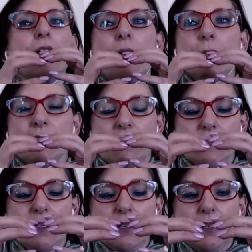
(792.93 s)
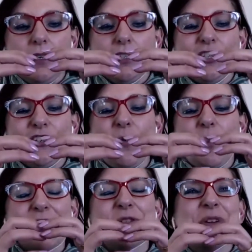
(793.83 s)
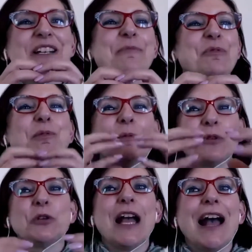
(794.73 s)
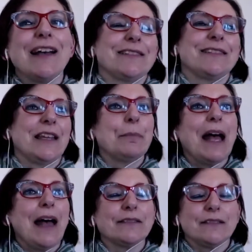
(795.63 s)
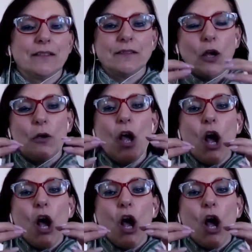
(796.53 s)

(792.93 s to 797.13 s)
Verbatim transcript: because you know when you're in a problem you can't see past it so